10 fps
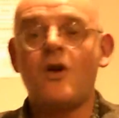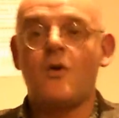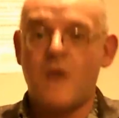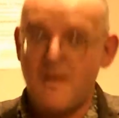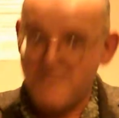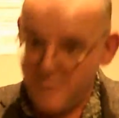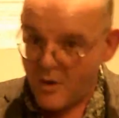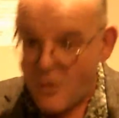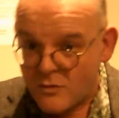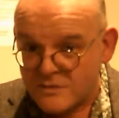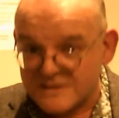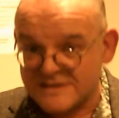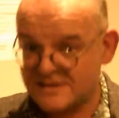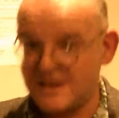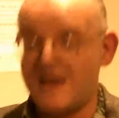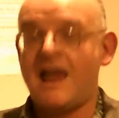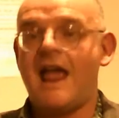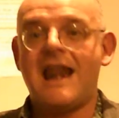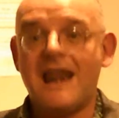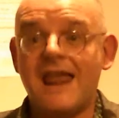we're
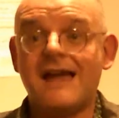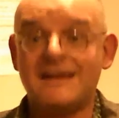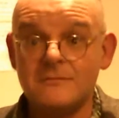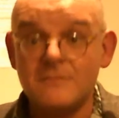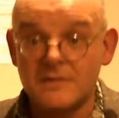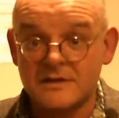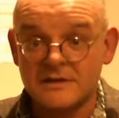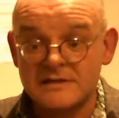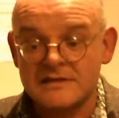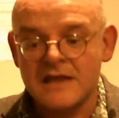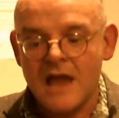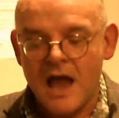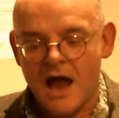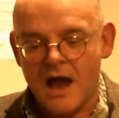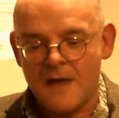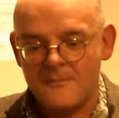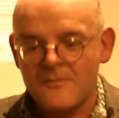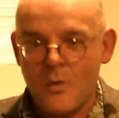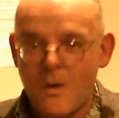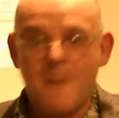post-enlightenment,
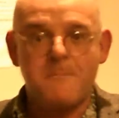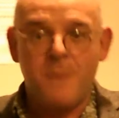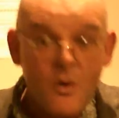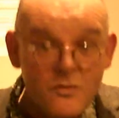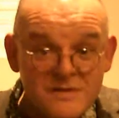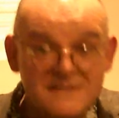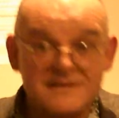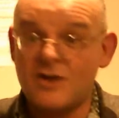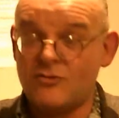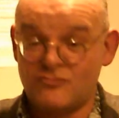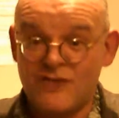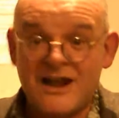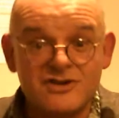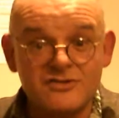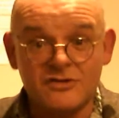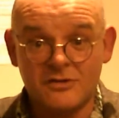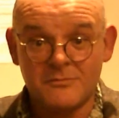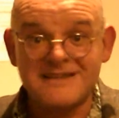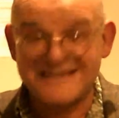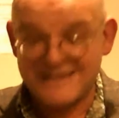we're post-rational
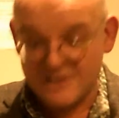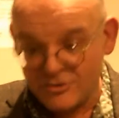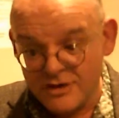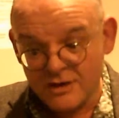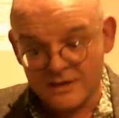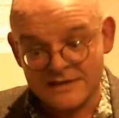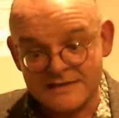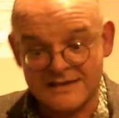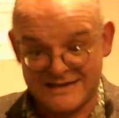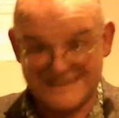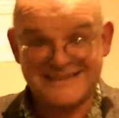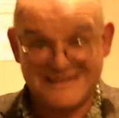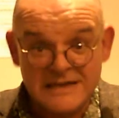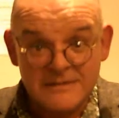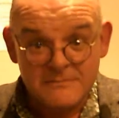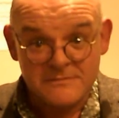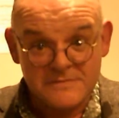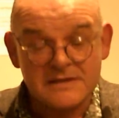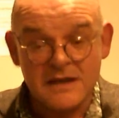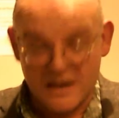materialist, it seems.
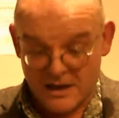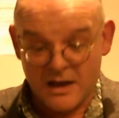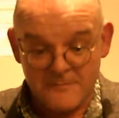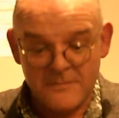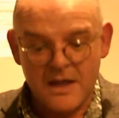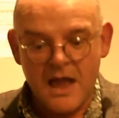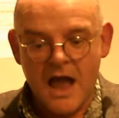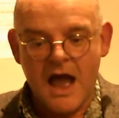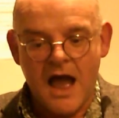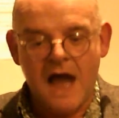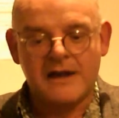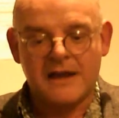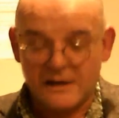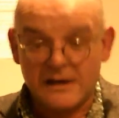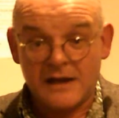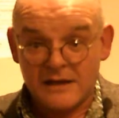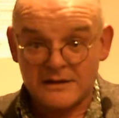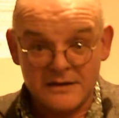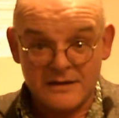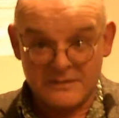And I
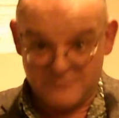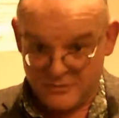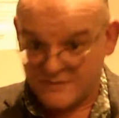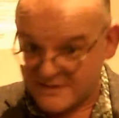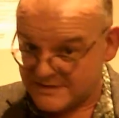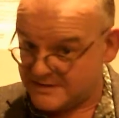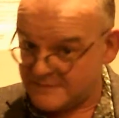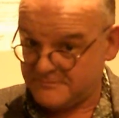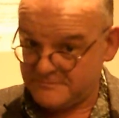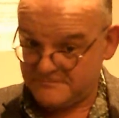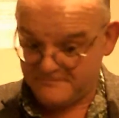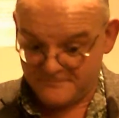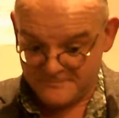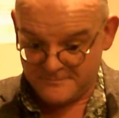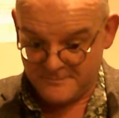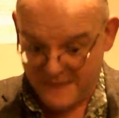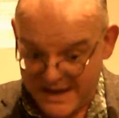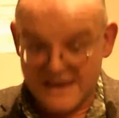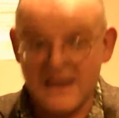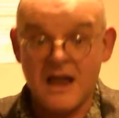think it behoves us to
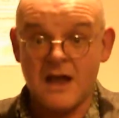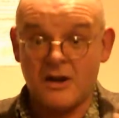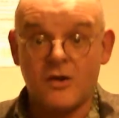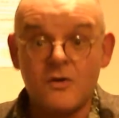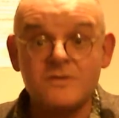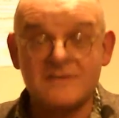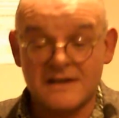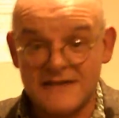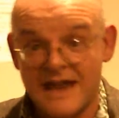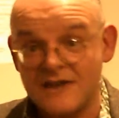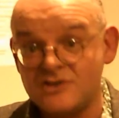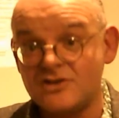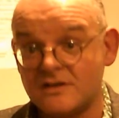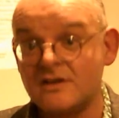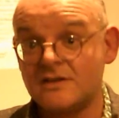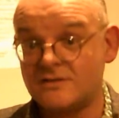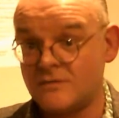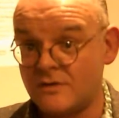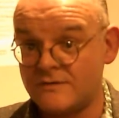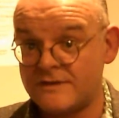pay close attention to
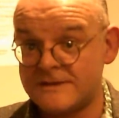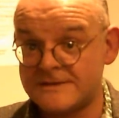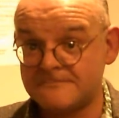all of this.